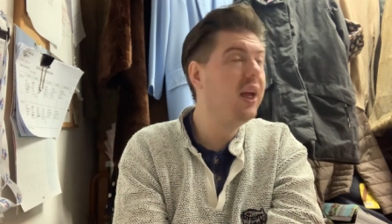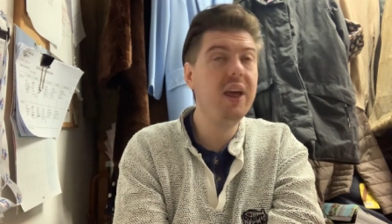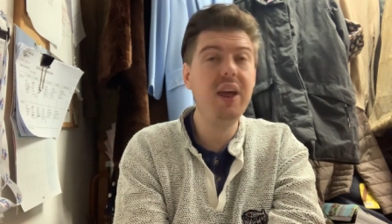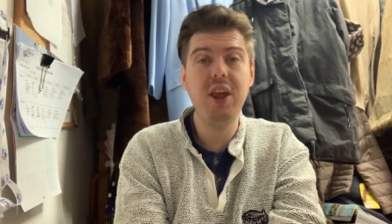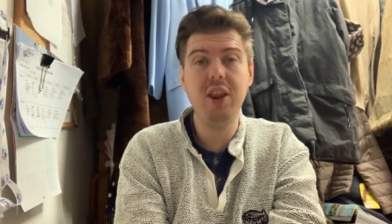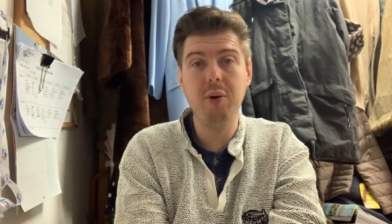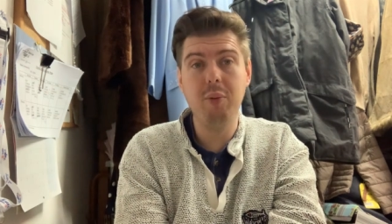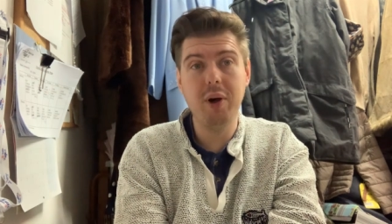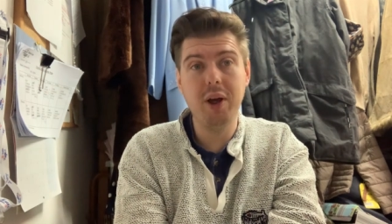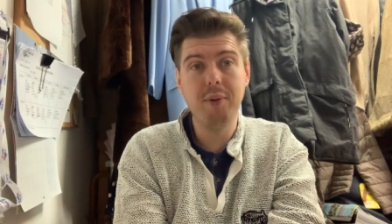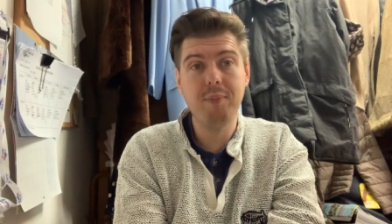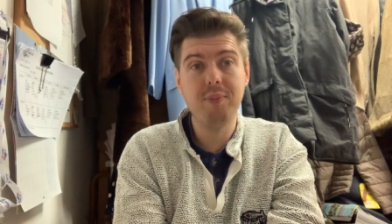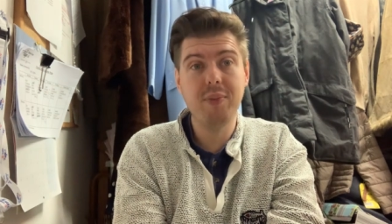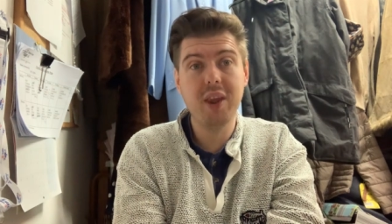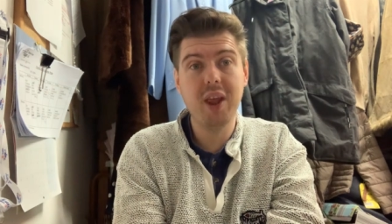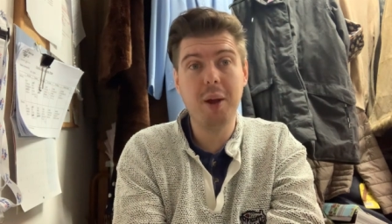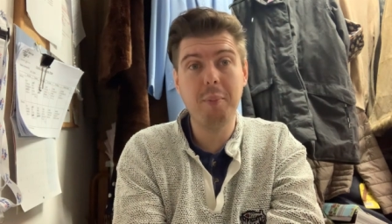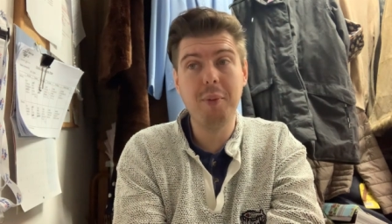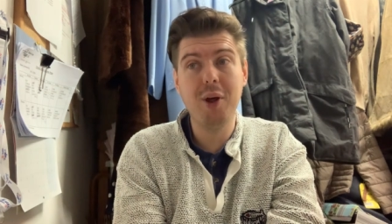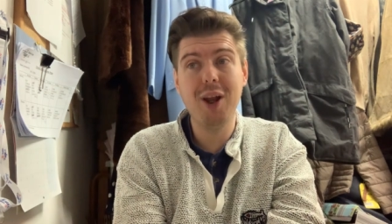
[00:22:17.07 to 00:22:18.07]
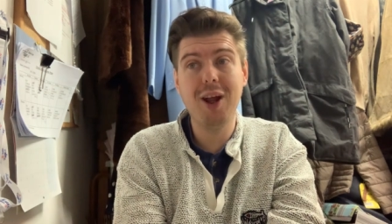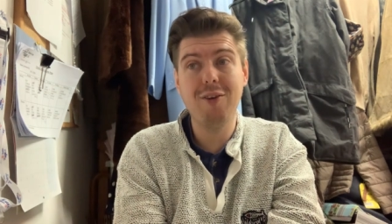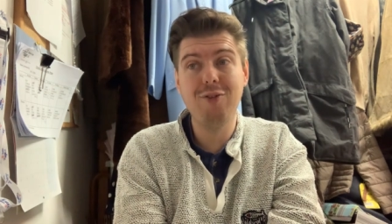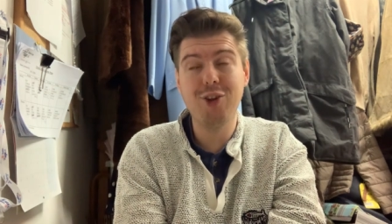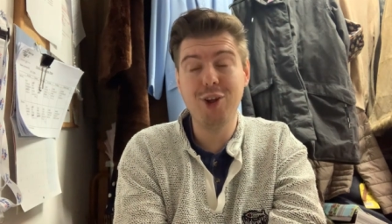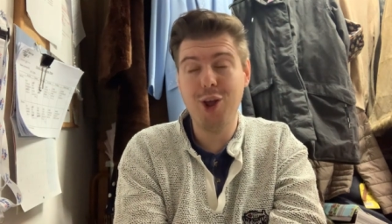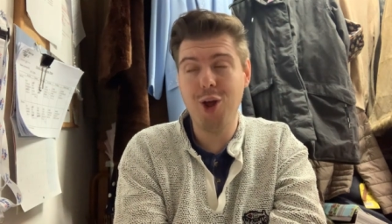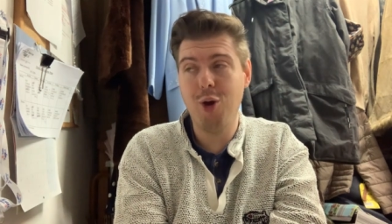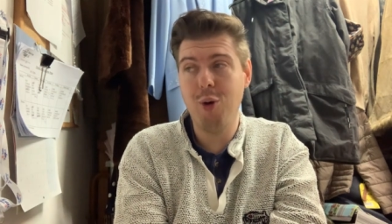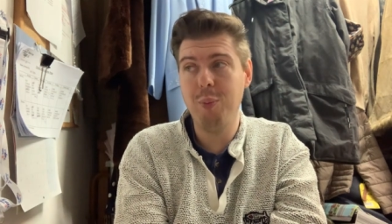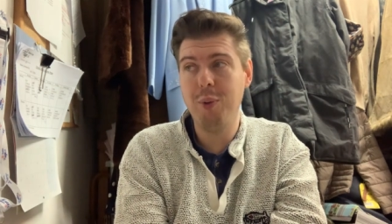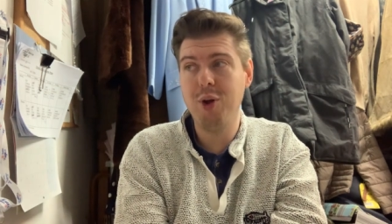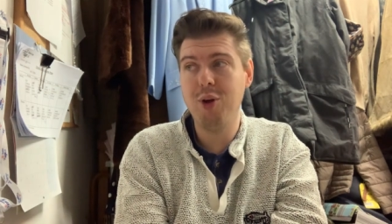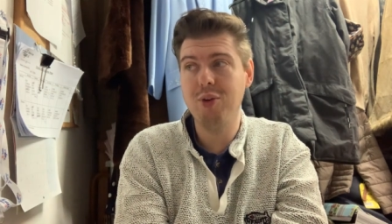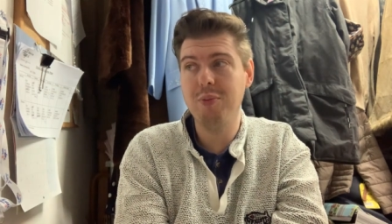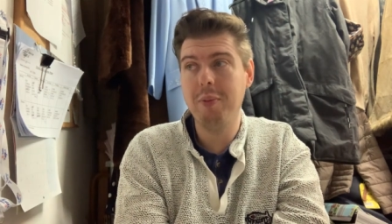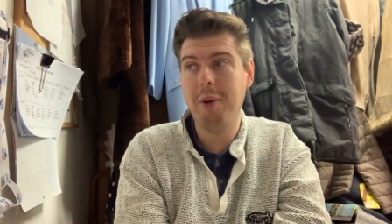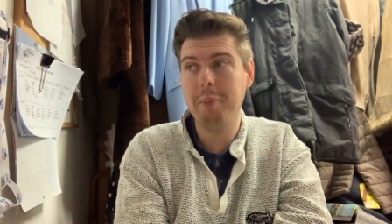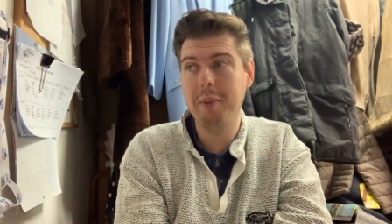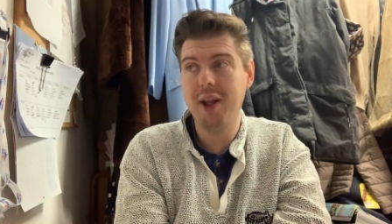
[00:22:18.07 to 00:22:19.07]
Either way, I'm going to have to go
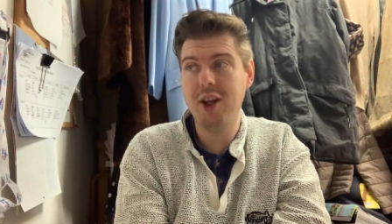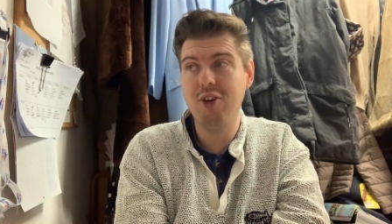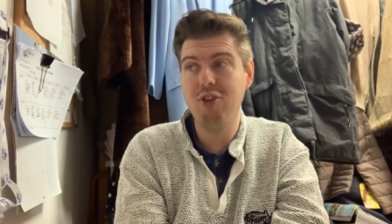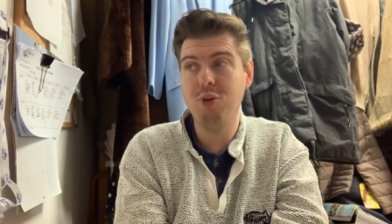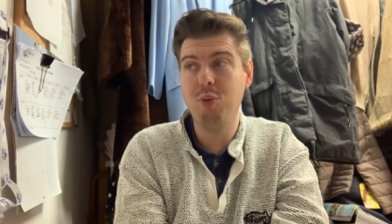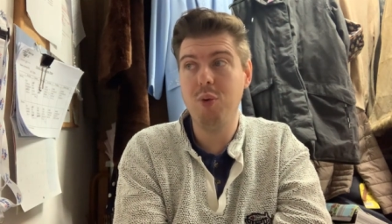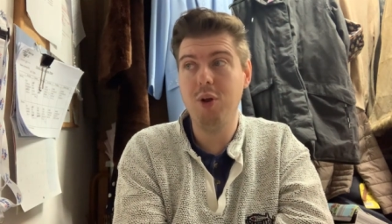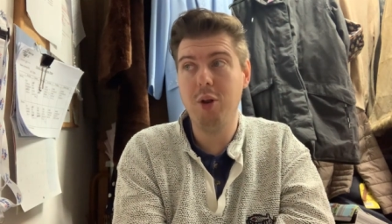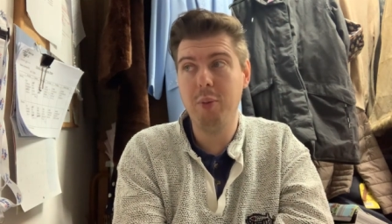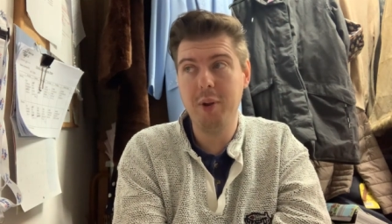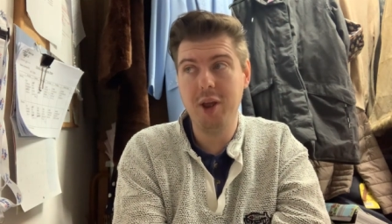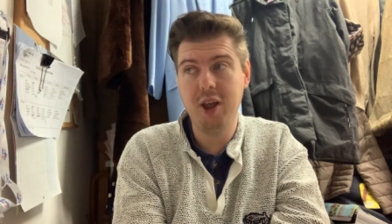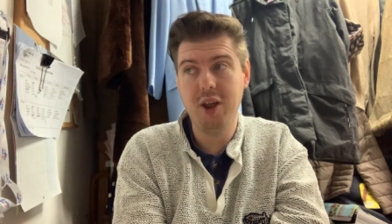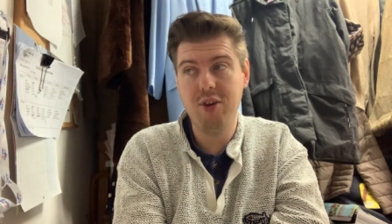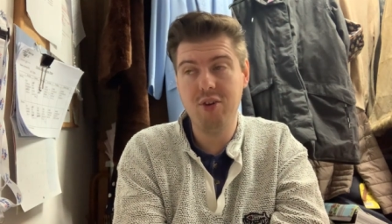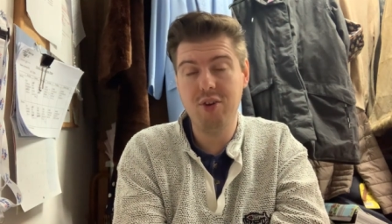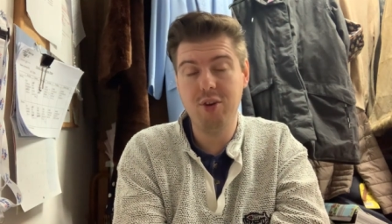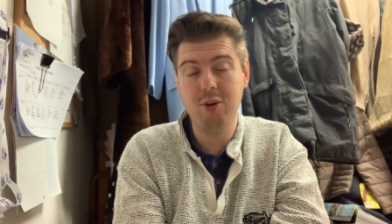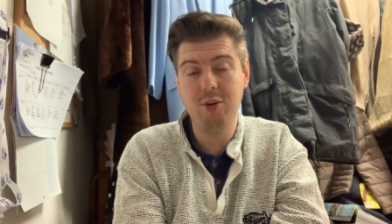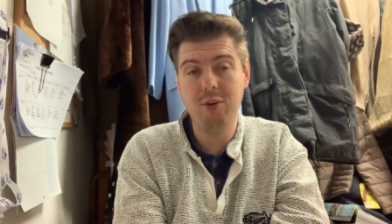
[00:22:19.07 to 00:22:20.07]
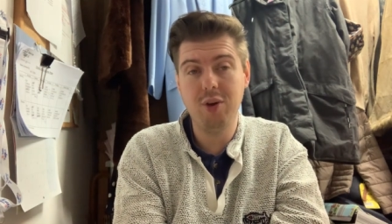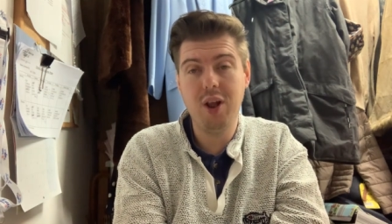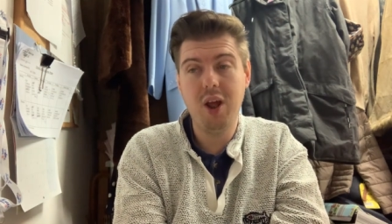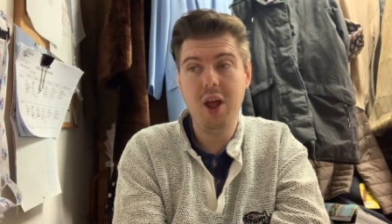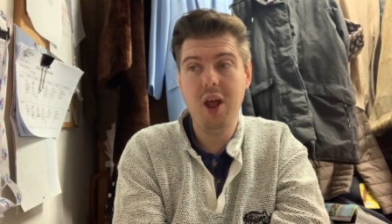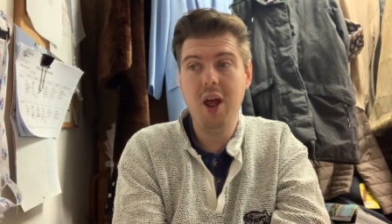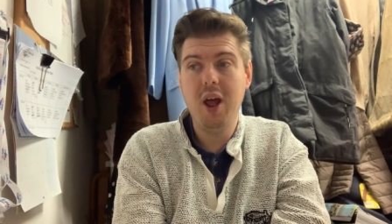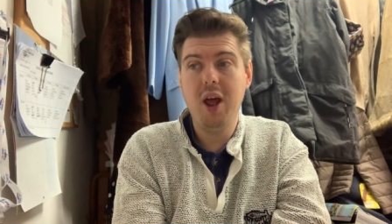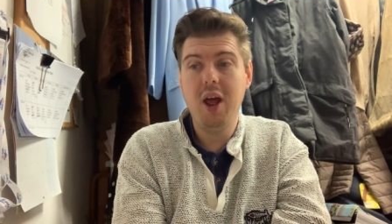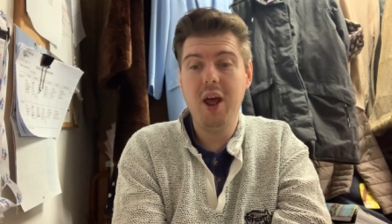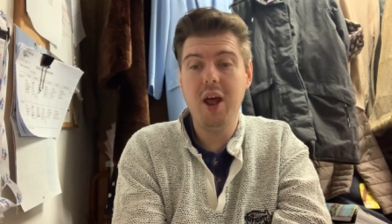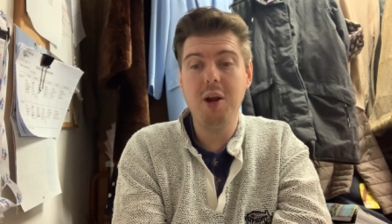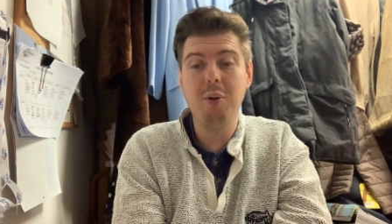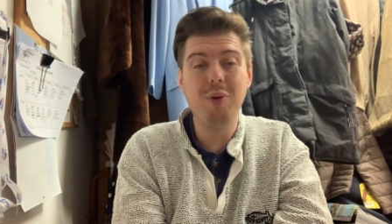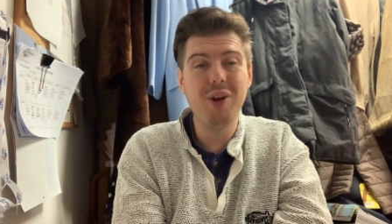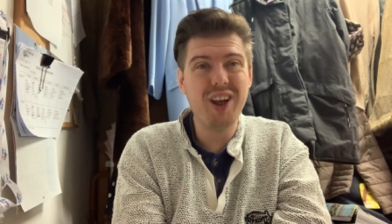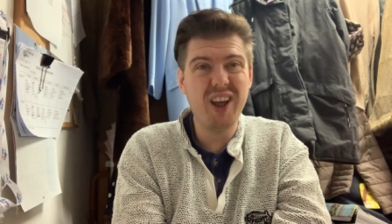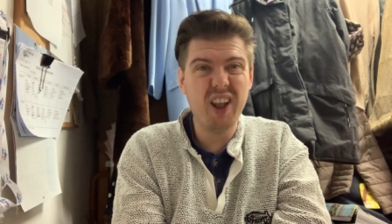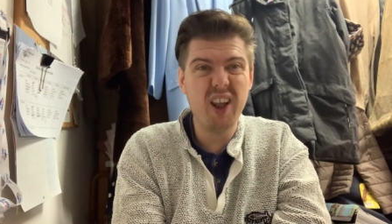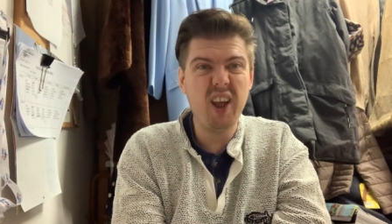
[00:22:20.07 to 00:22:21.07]
because my manager will be here soon, and I
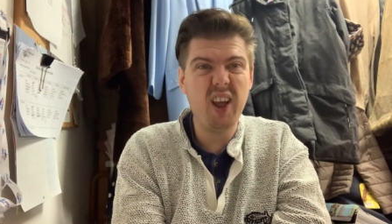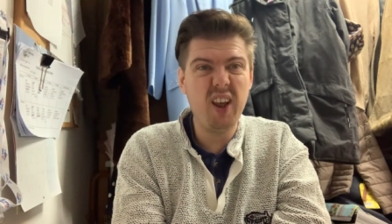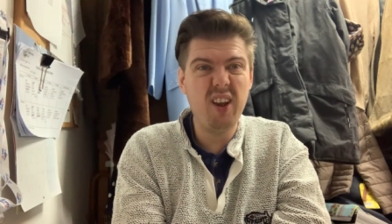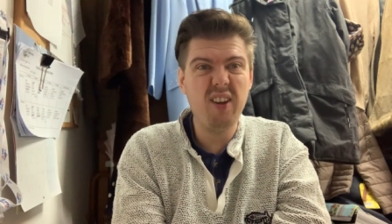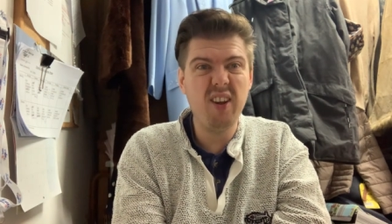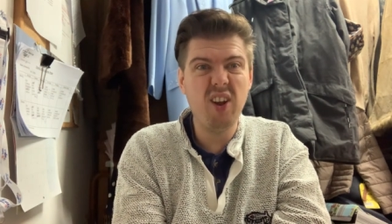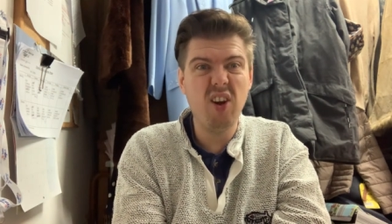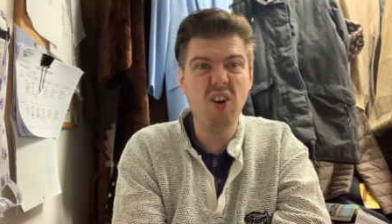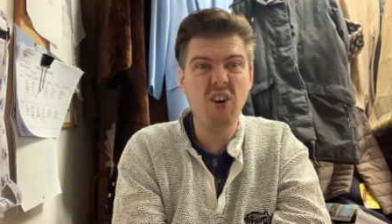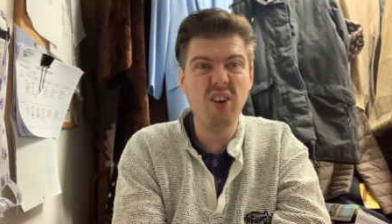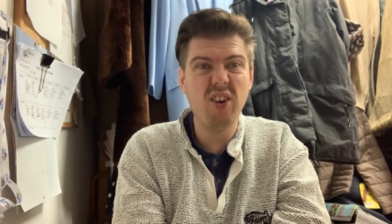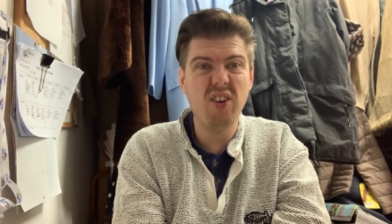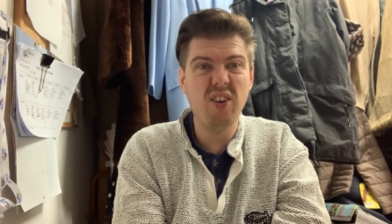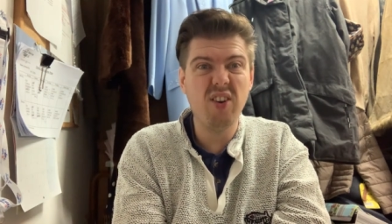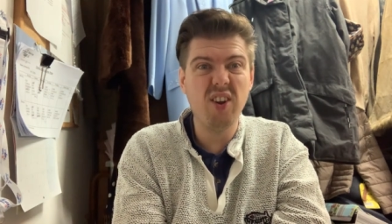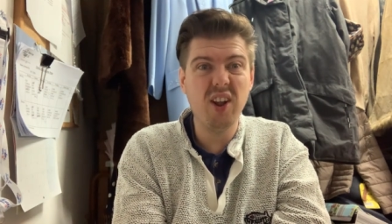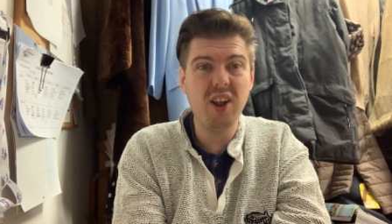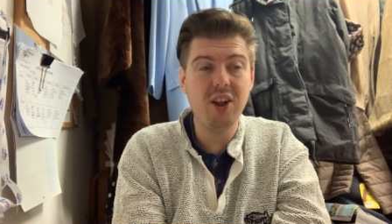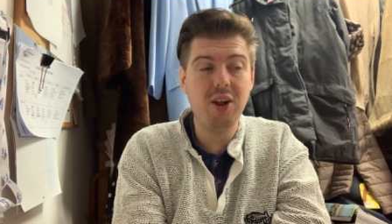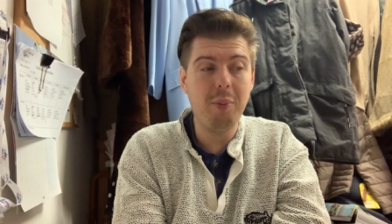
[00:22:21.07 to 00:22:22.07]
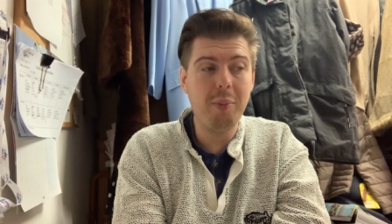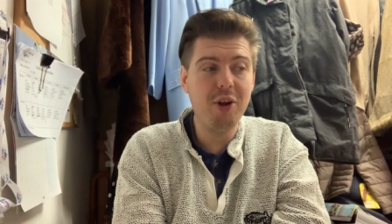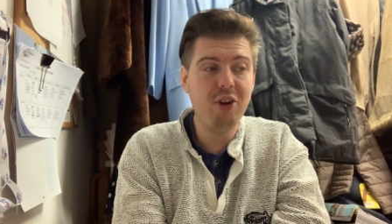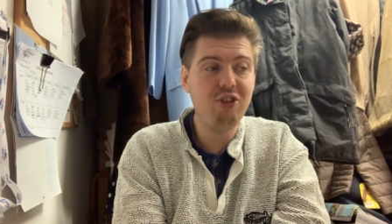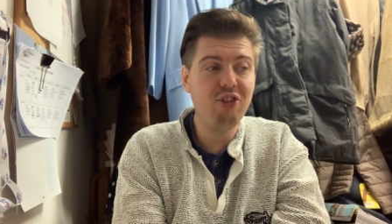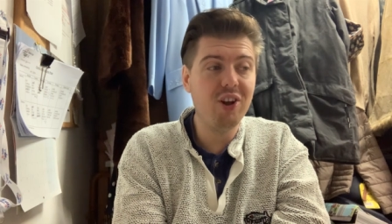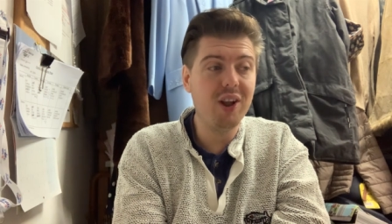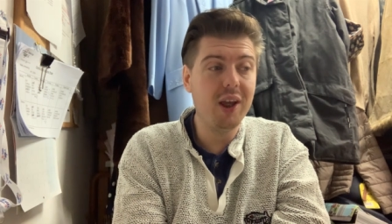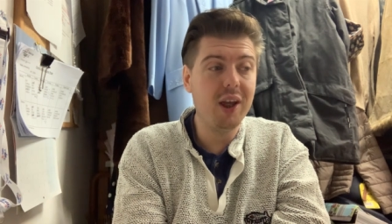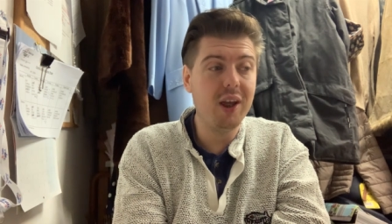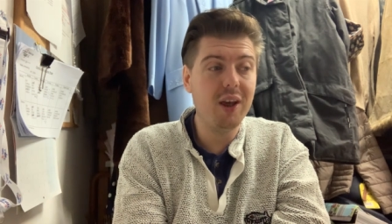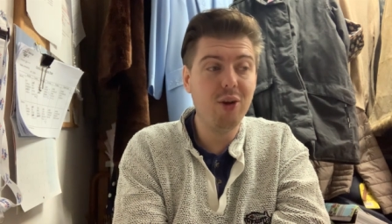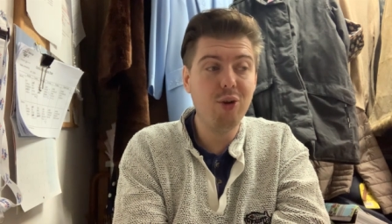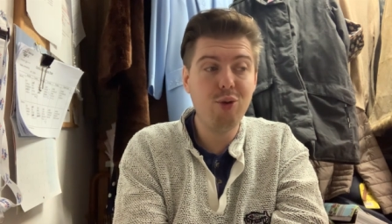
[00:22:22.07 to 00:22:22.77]
want to get the heating on because it's a little bit chilly.